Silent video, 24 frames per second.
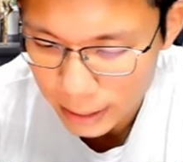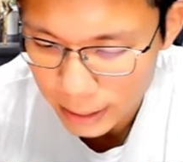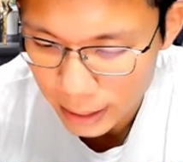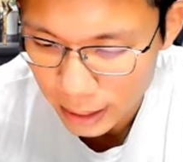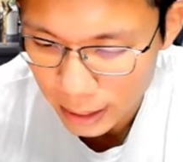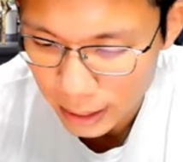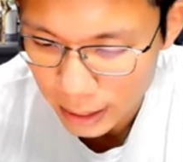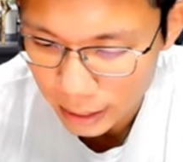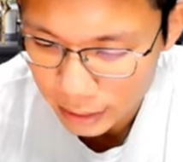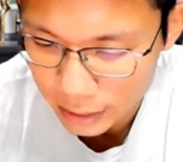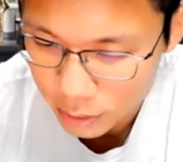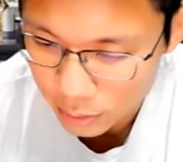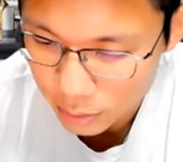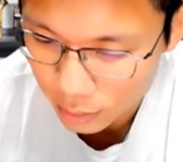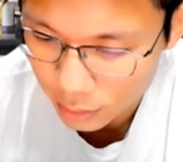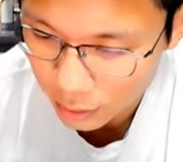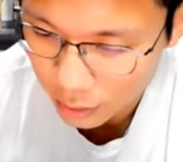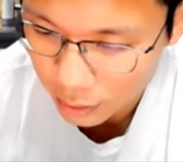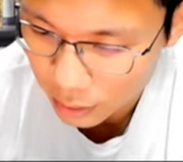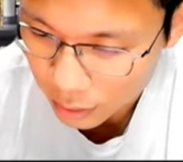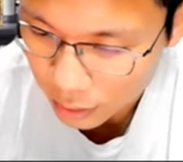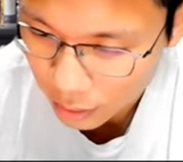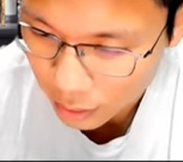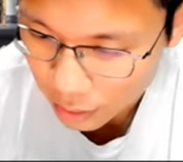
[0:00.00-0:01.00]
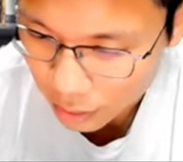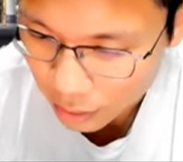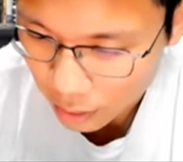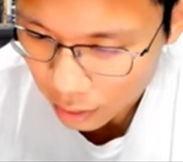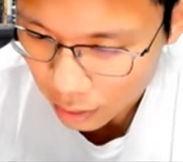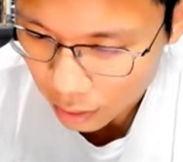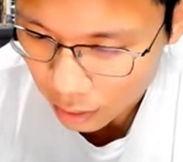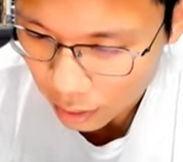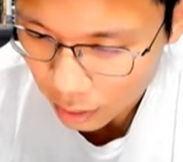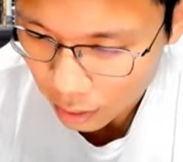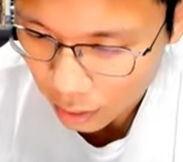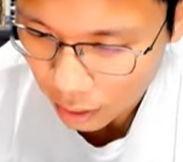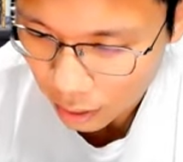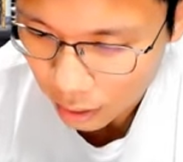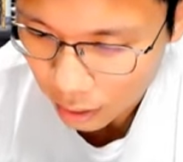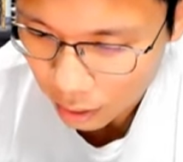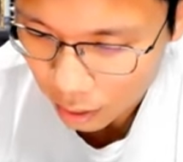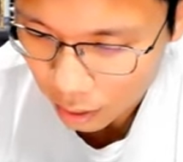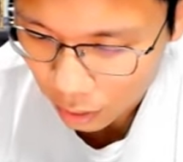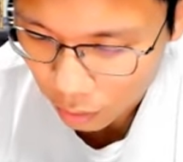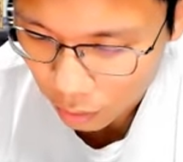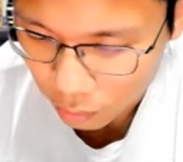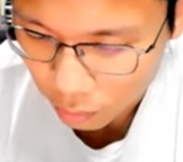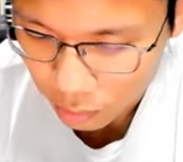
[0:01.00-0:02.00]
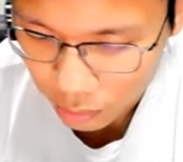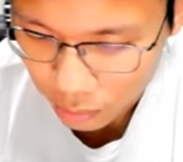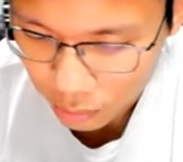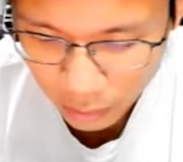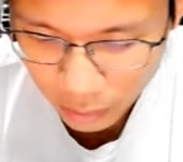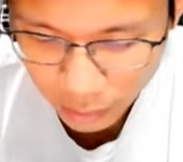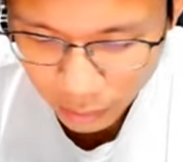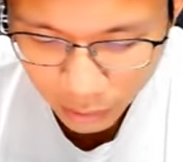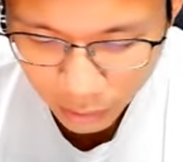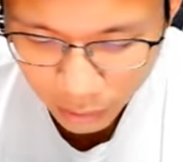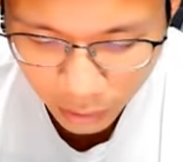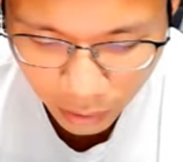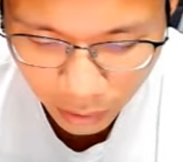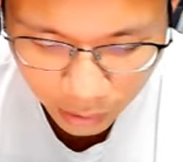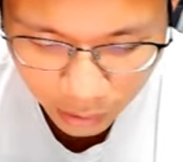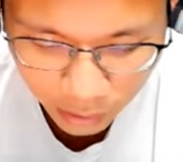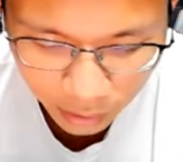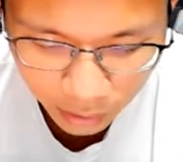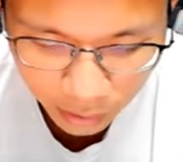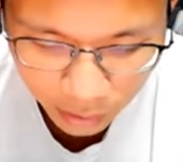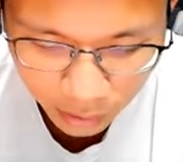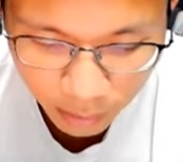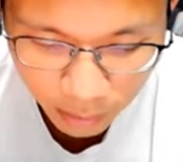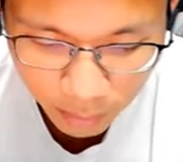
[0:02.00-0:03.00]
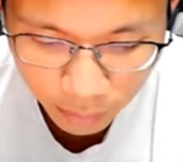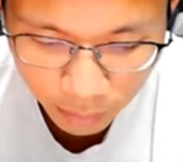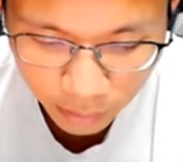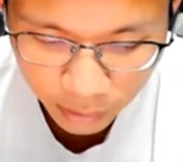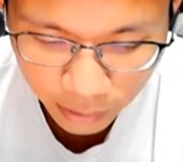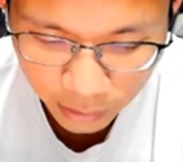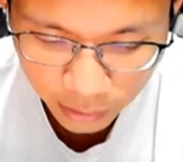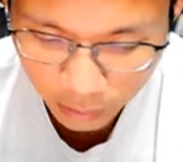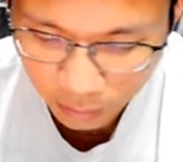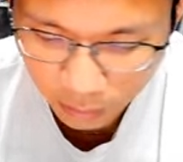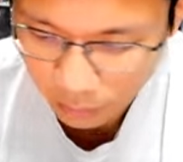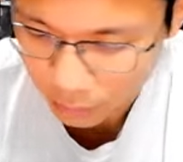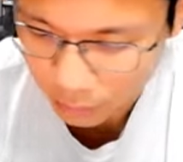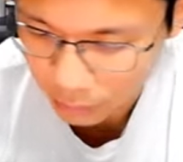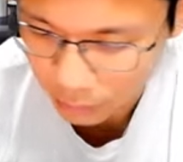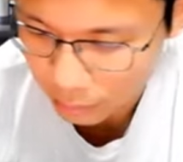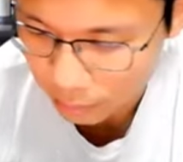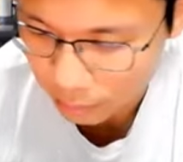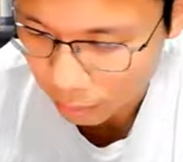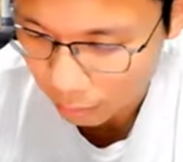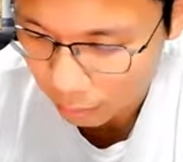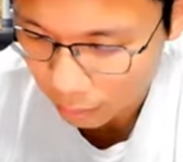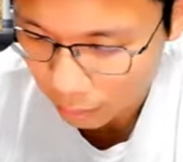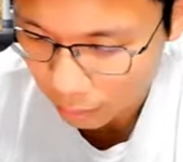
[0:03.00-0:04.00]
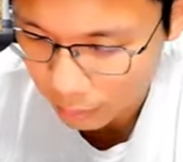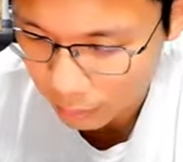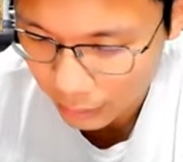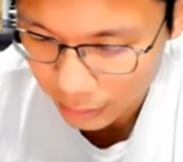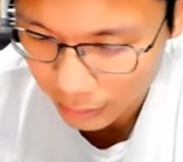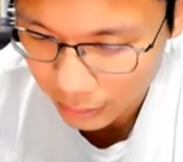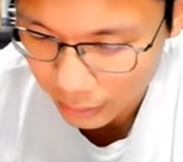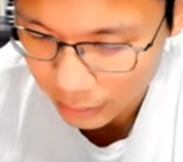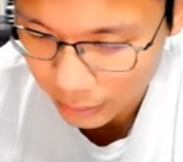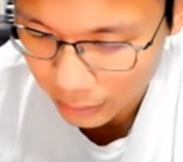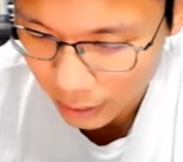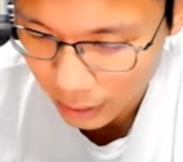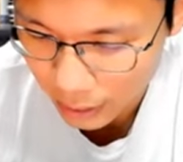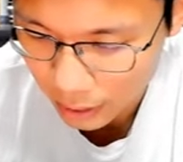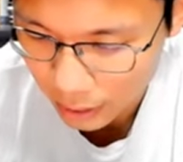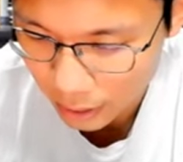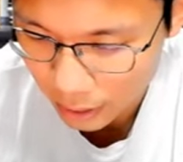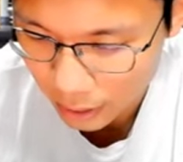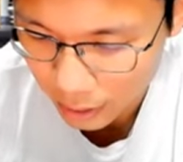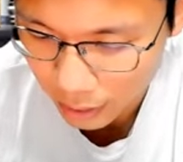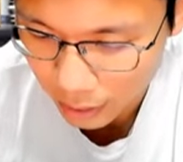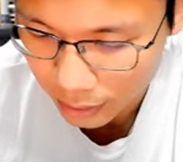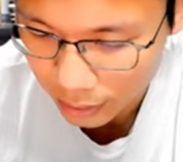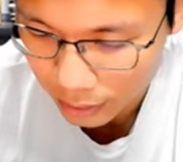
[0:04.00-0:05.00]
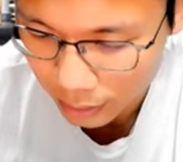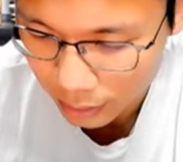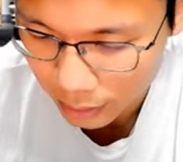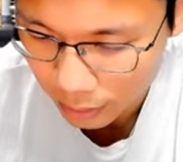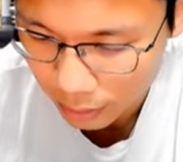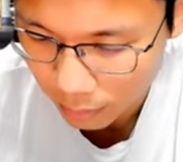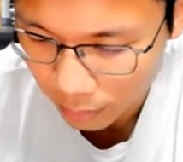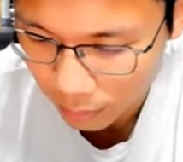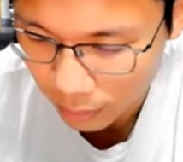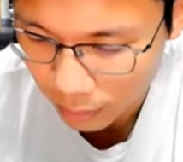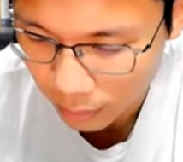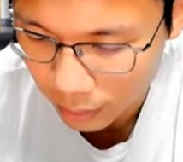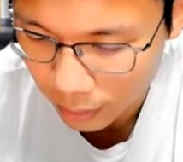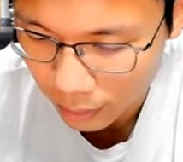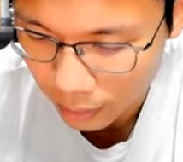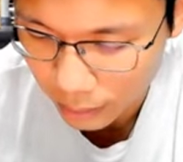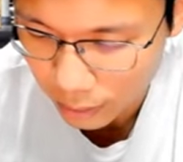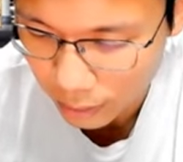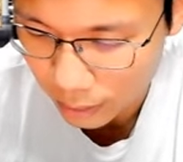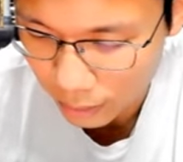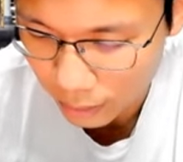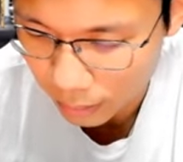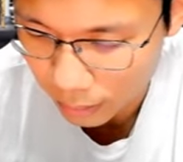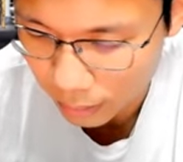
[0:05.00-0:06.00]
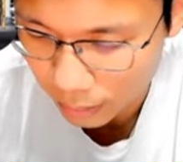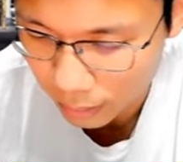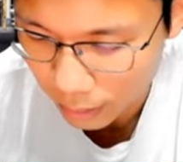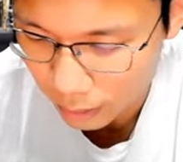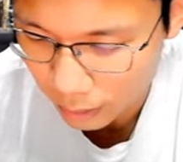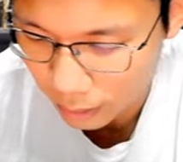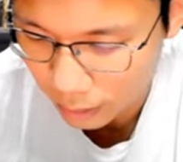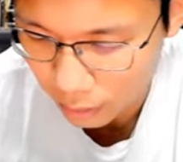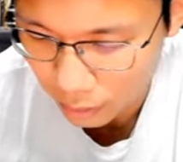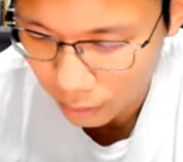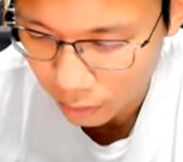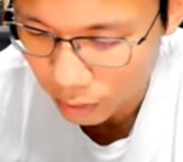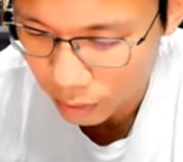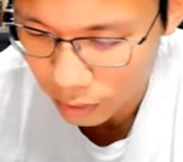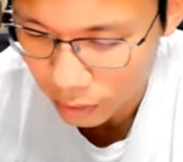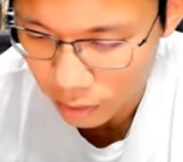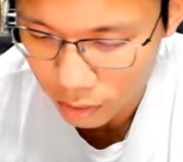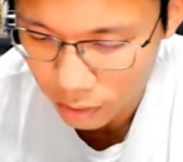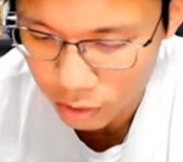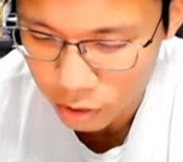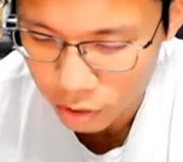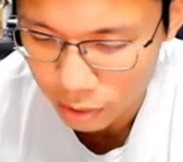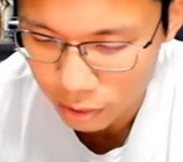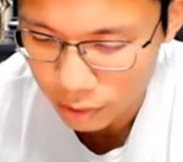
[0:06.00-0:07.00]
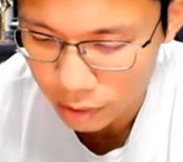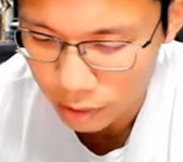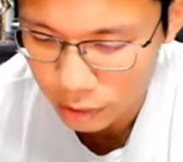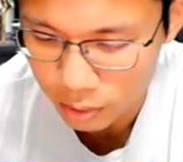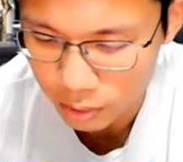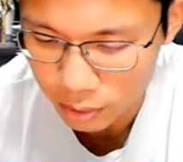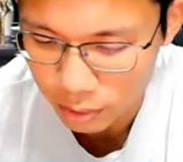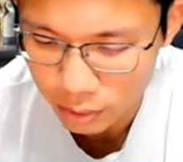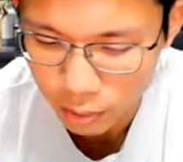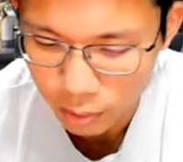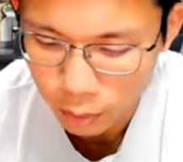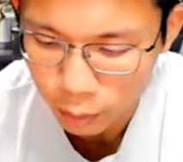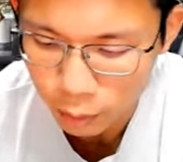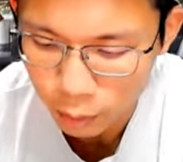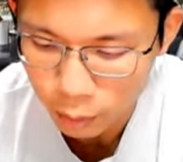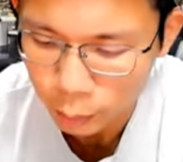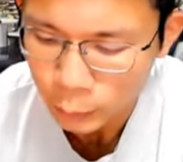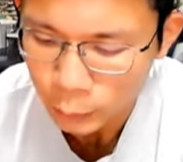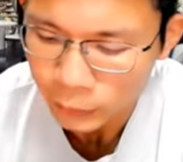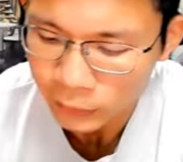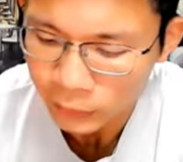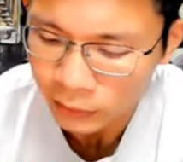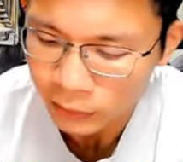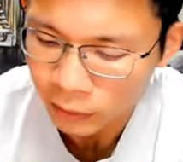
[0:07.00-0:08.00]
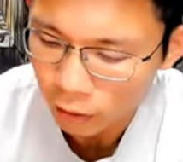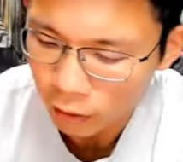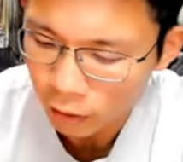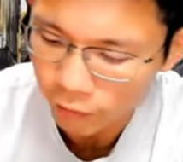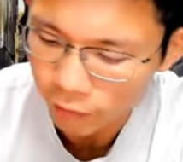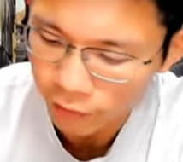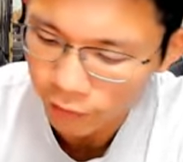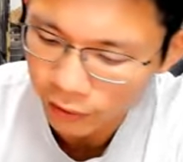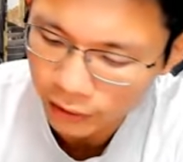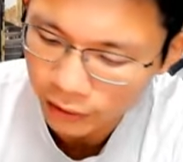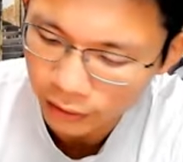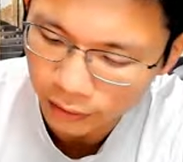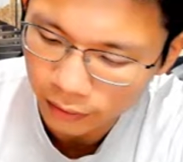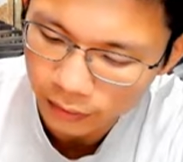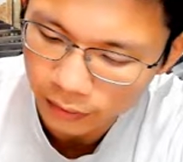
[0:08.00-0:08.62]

this one. Oh, they didn't put here. I think probably another one. I'll show it to you over here.